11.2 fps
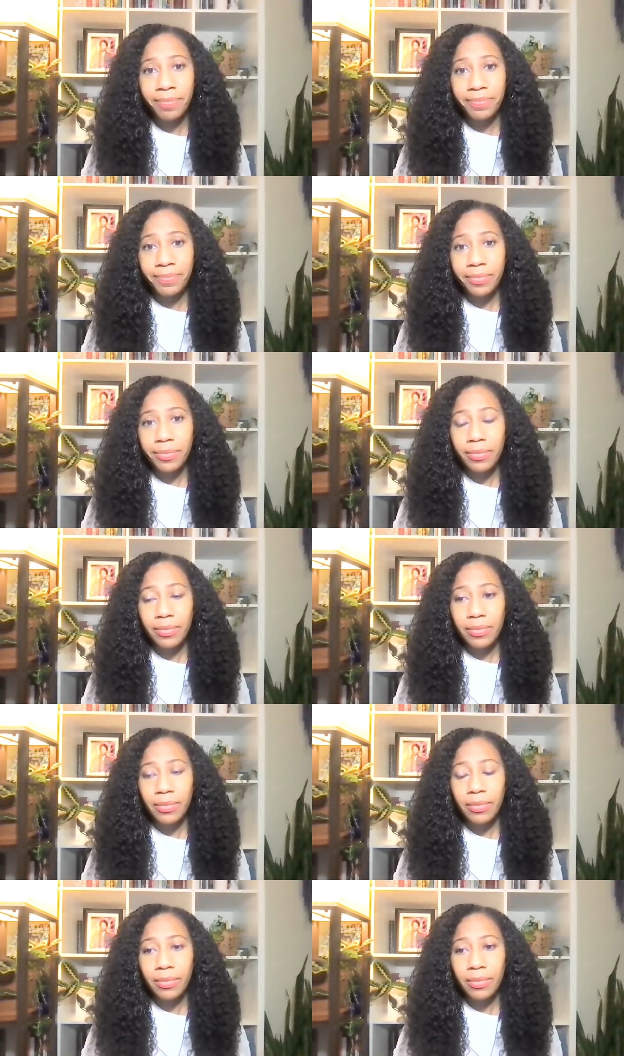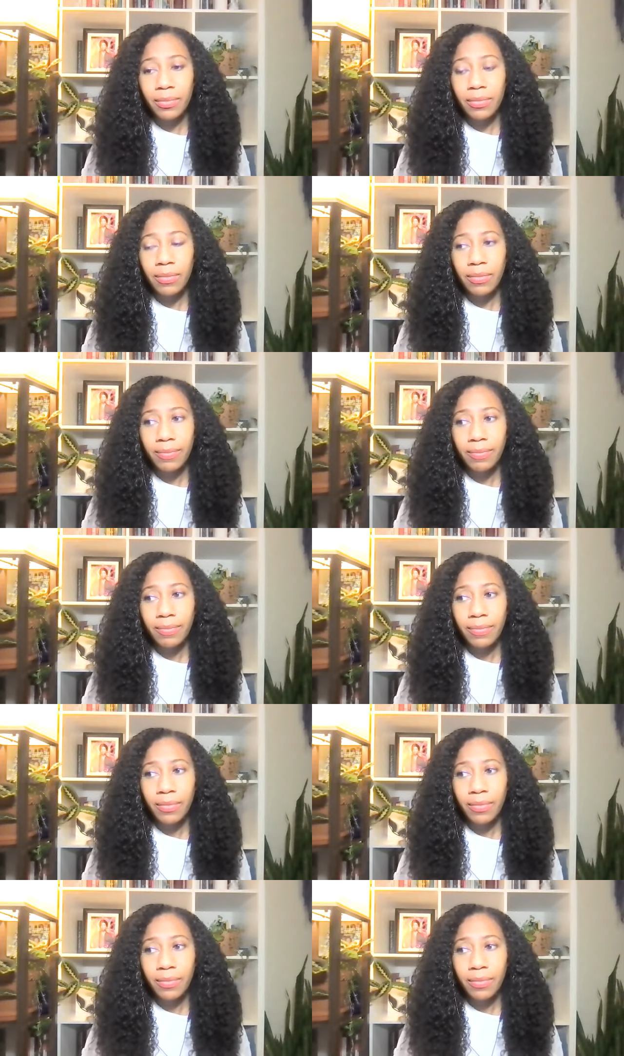Nobody speaks.